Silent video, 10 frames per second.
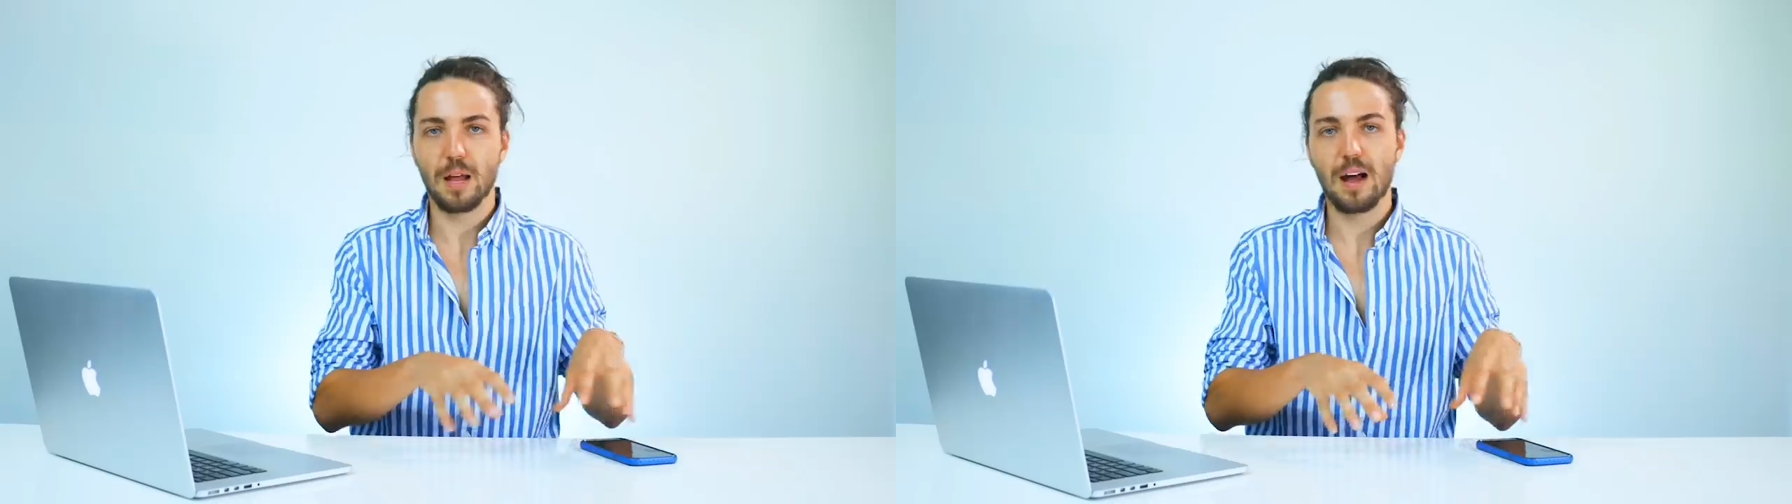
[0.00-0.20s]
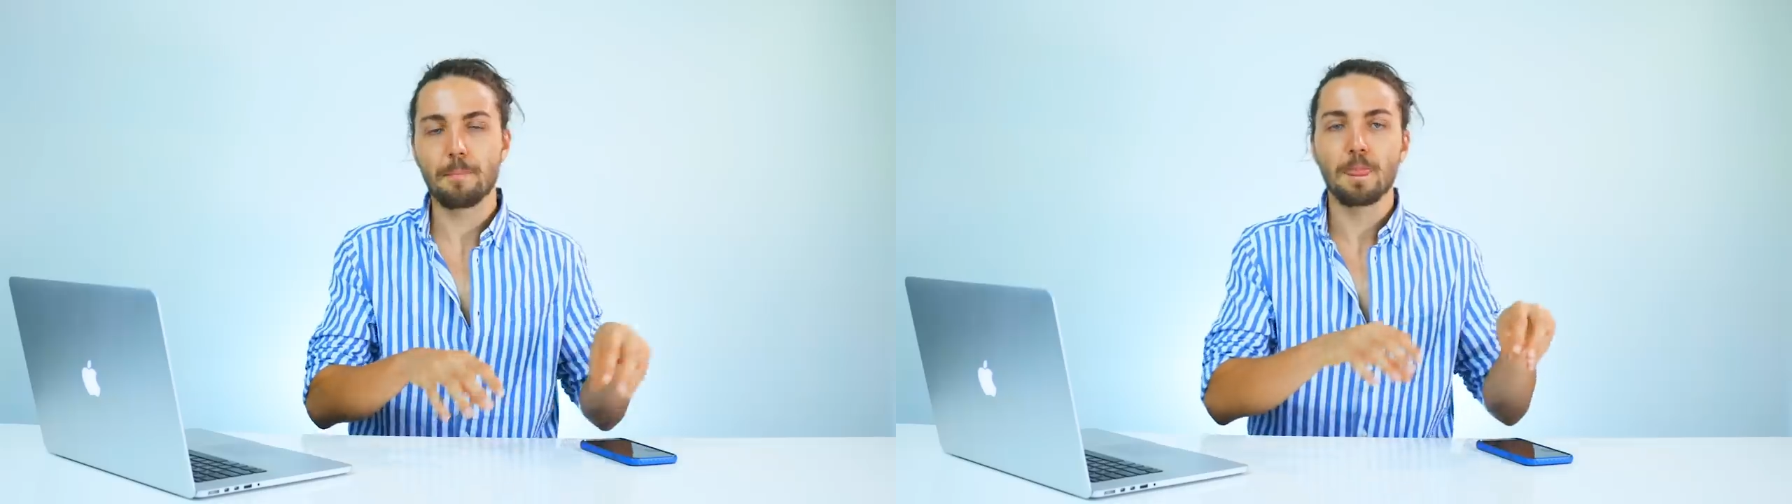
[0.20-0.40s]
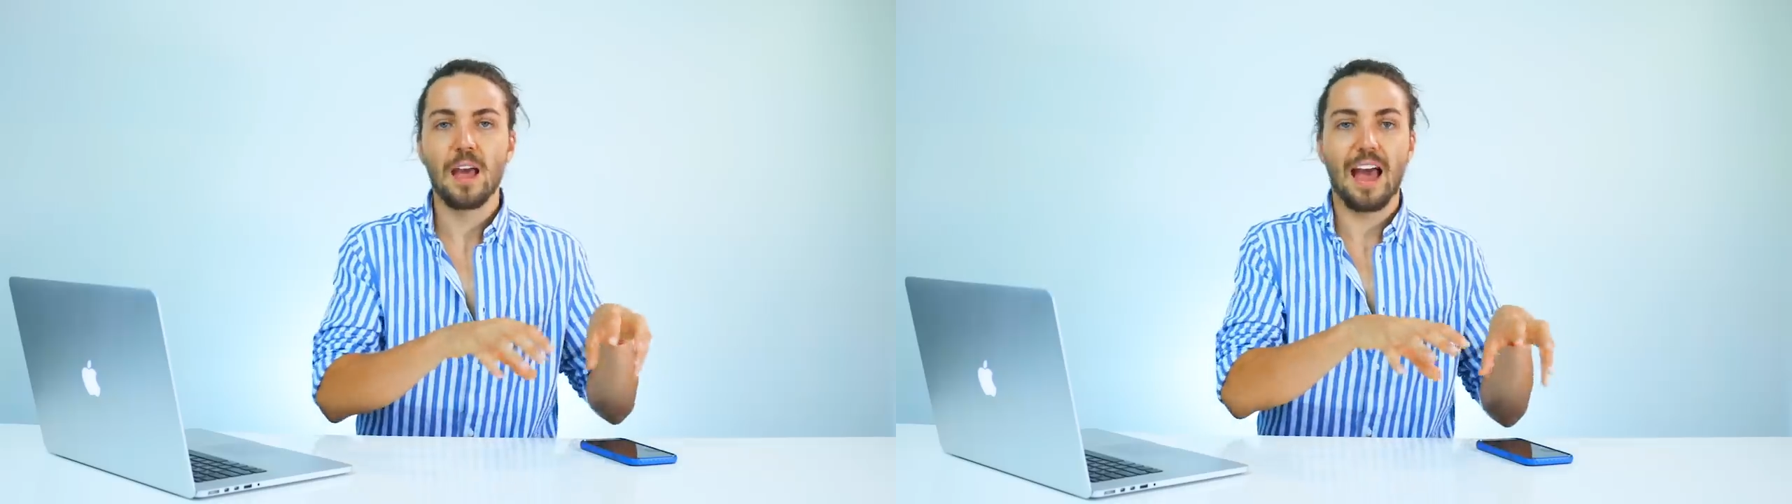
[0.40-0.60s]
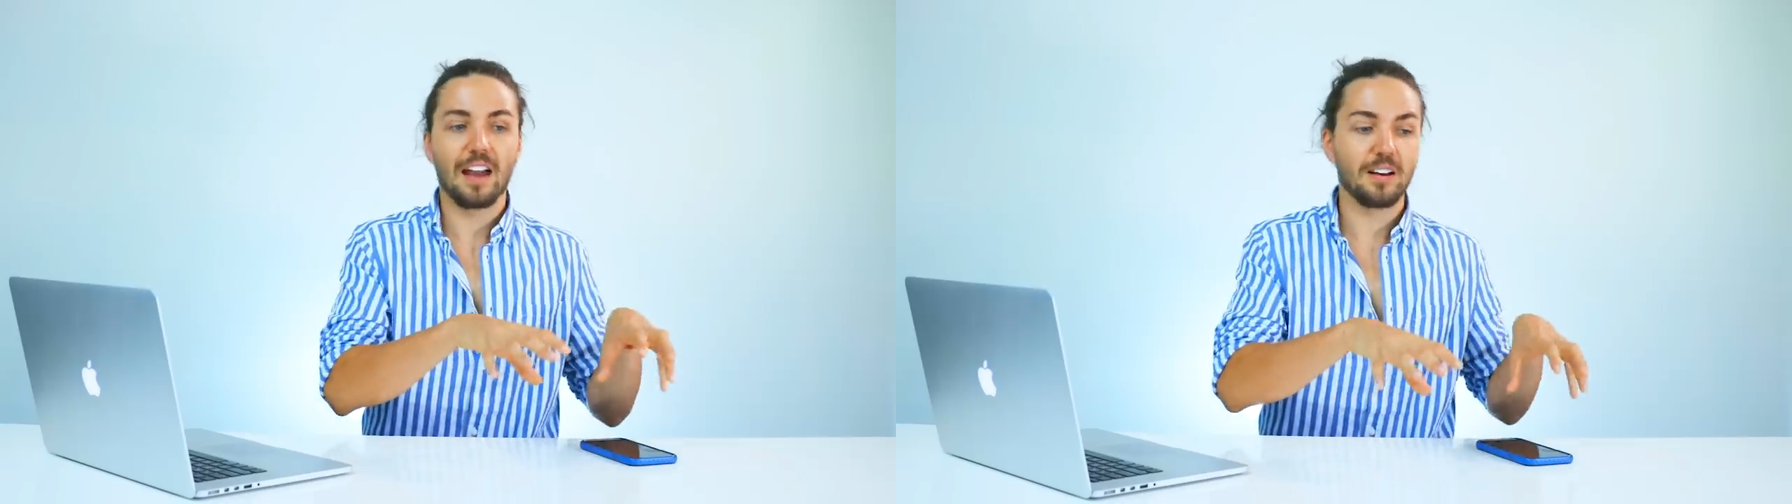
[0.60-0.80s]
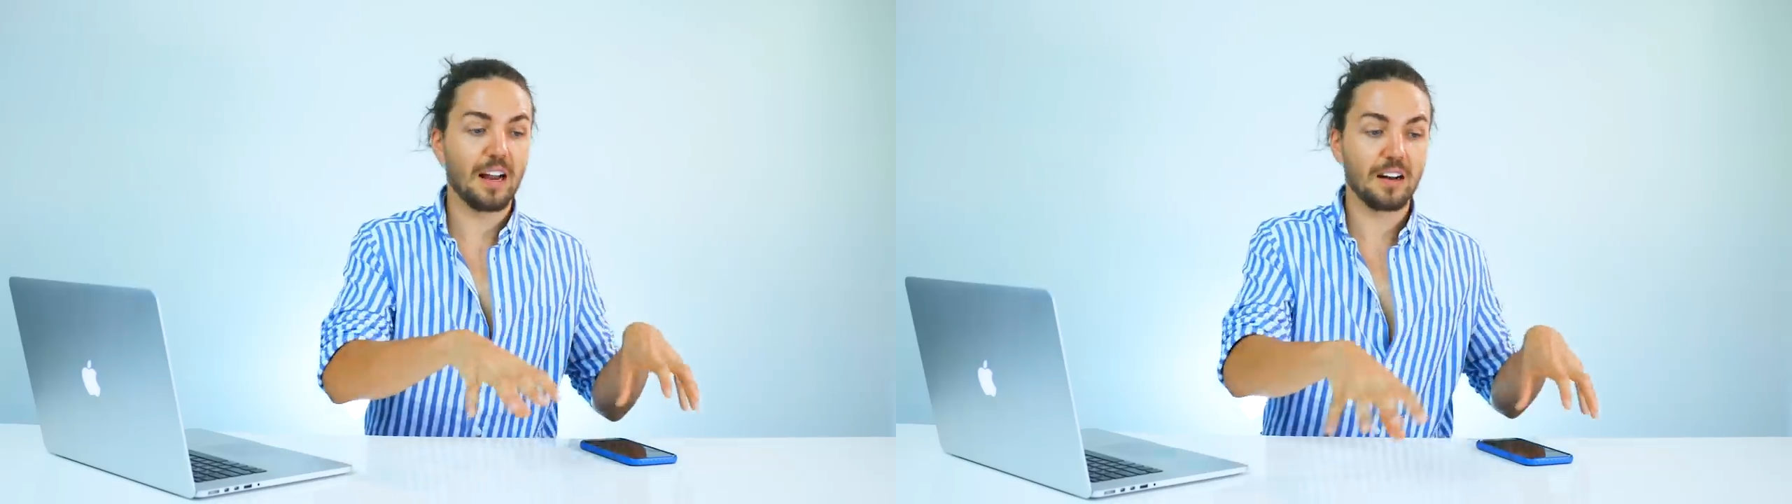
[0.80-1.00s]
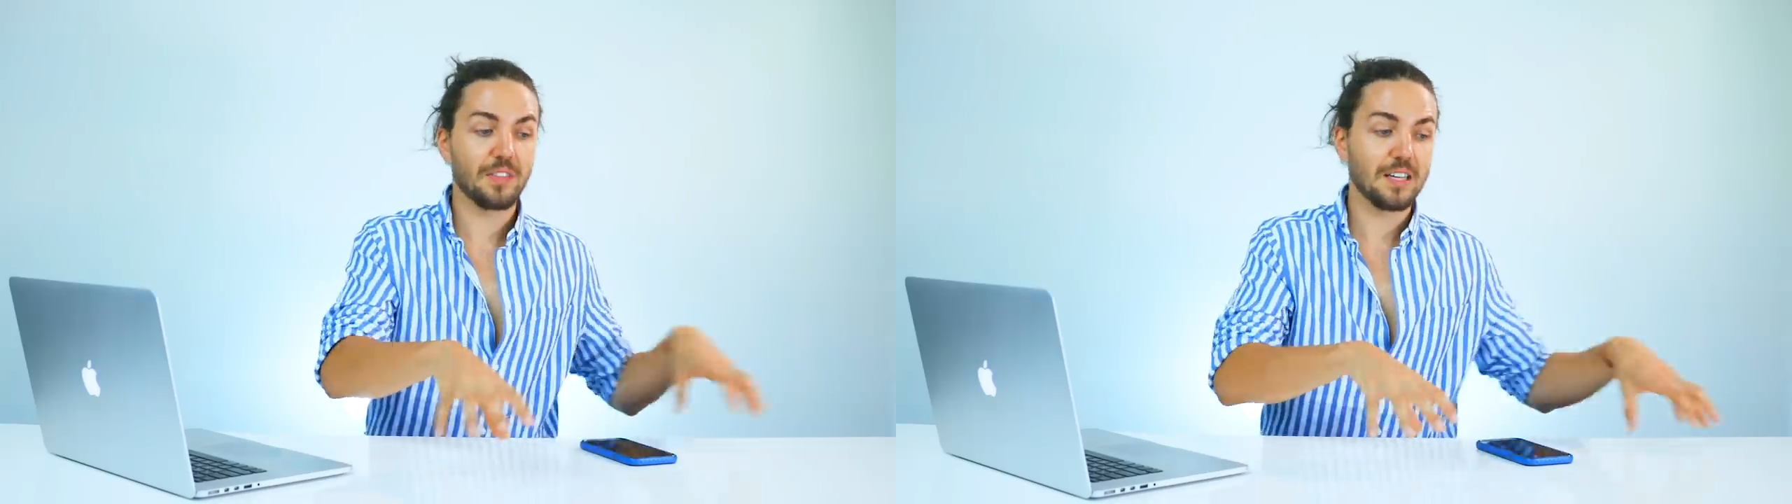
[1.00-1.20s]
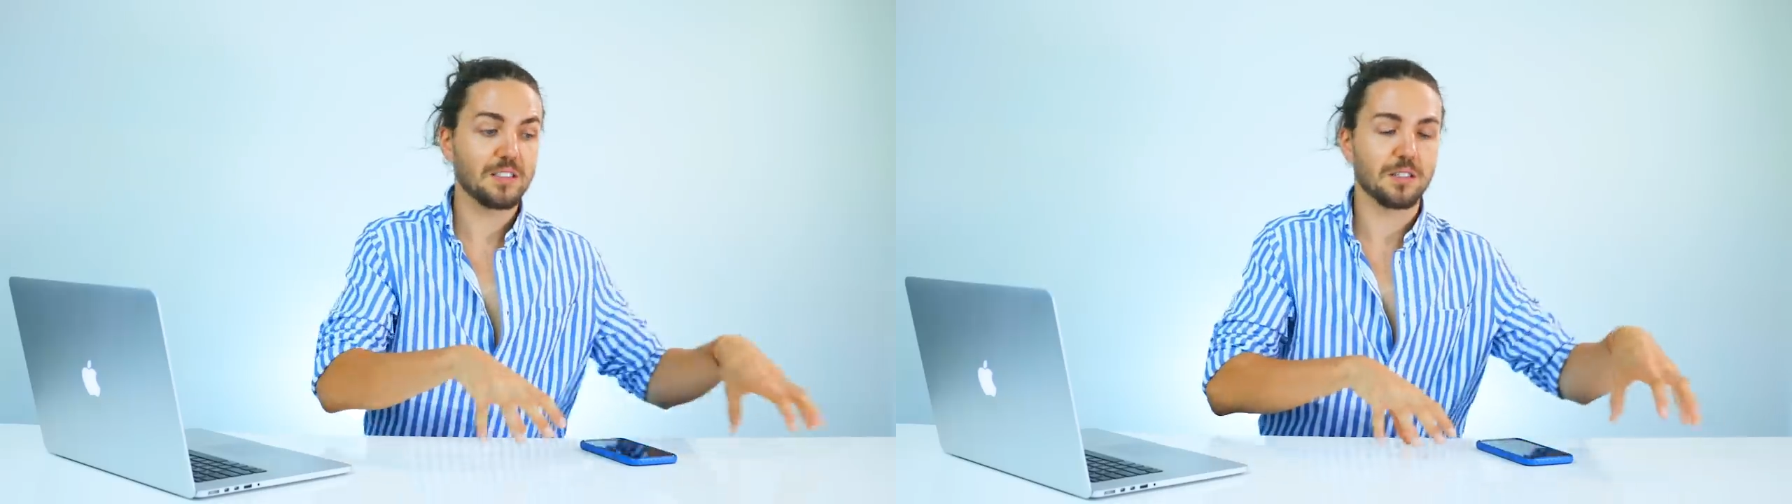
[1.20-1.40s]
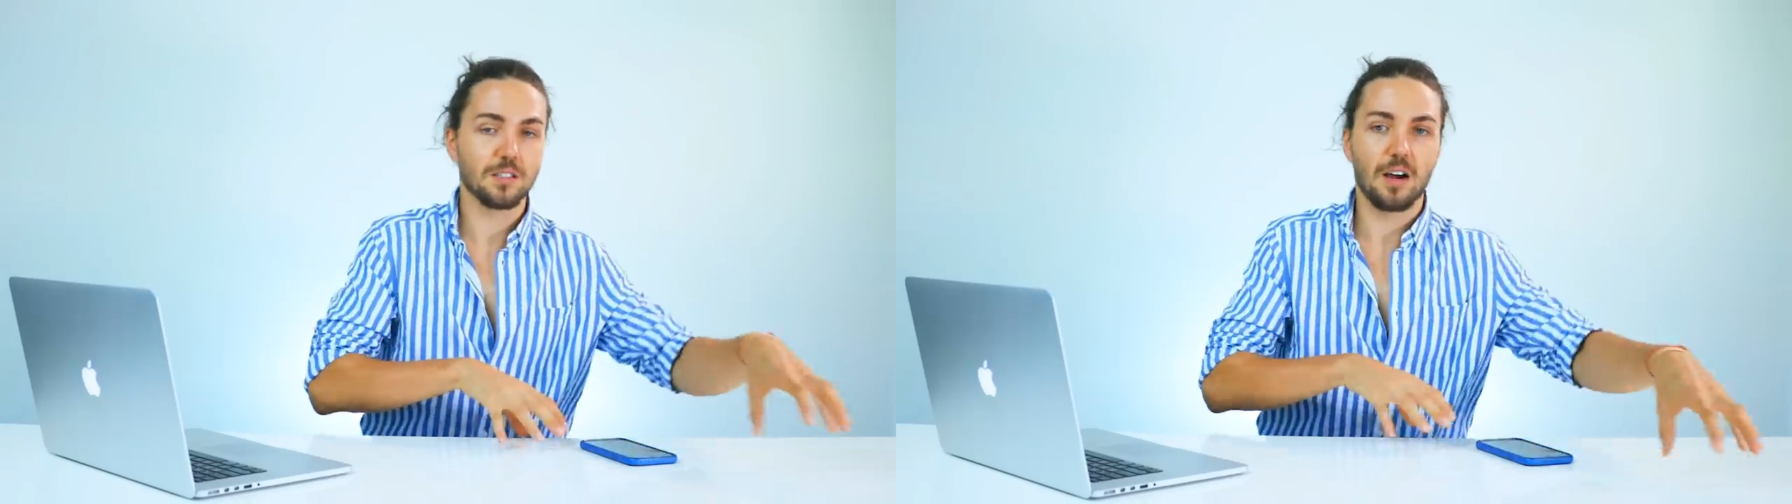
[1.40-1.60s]
blah and none of these
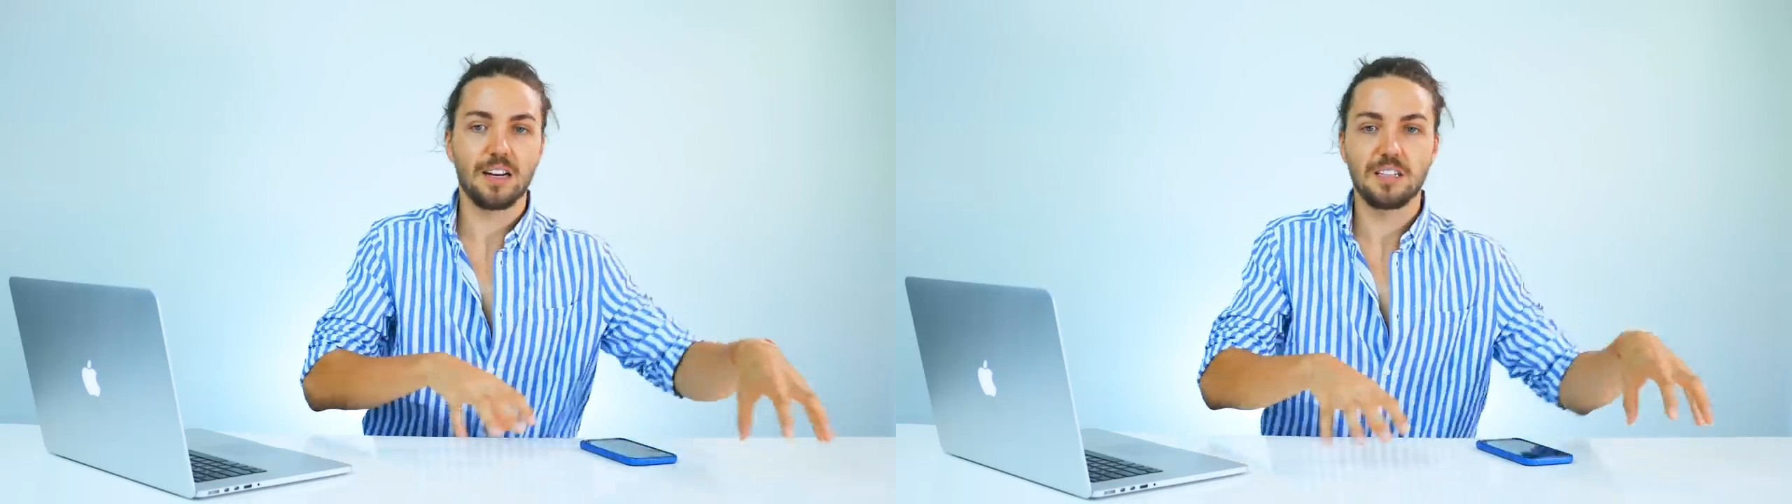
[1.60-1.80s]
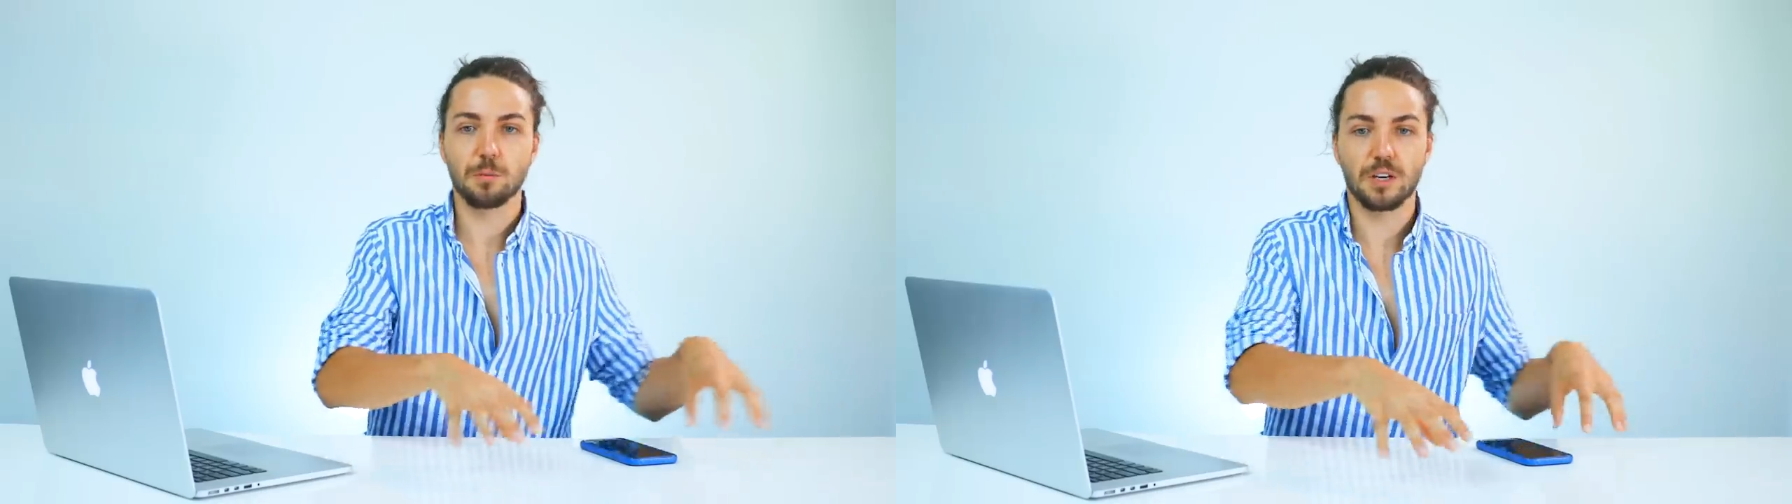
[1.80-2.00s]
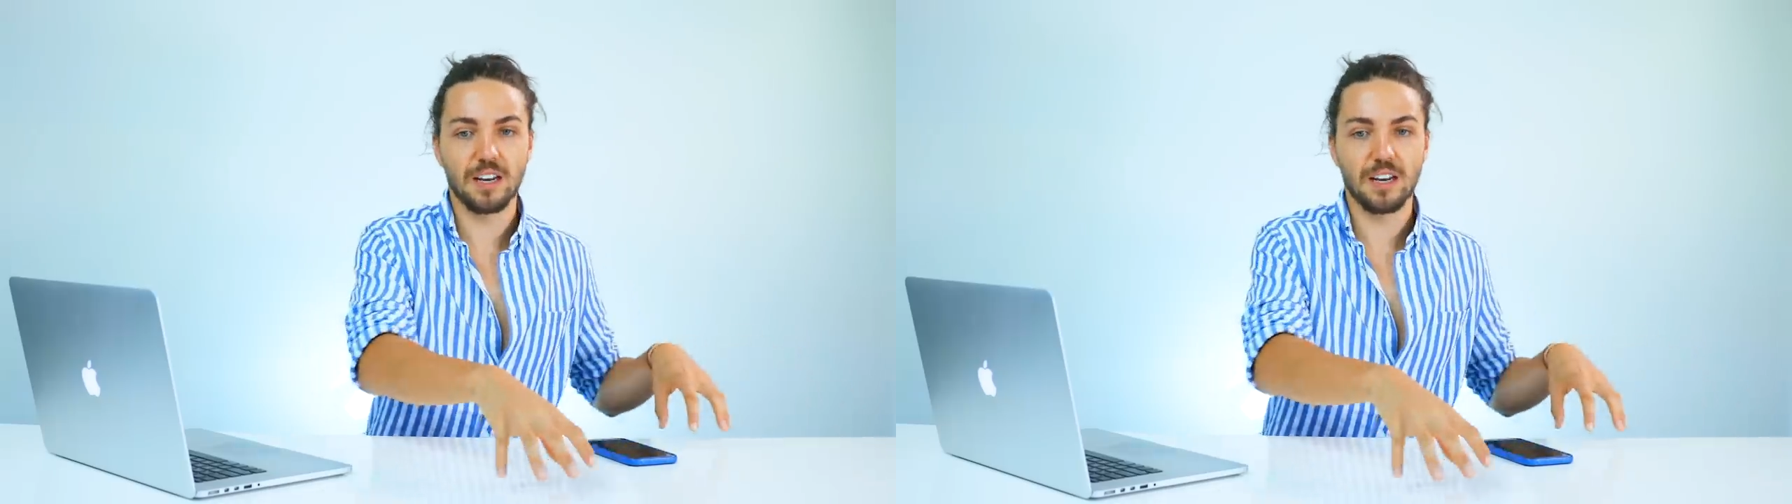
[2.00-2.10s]
societies were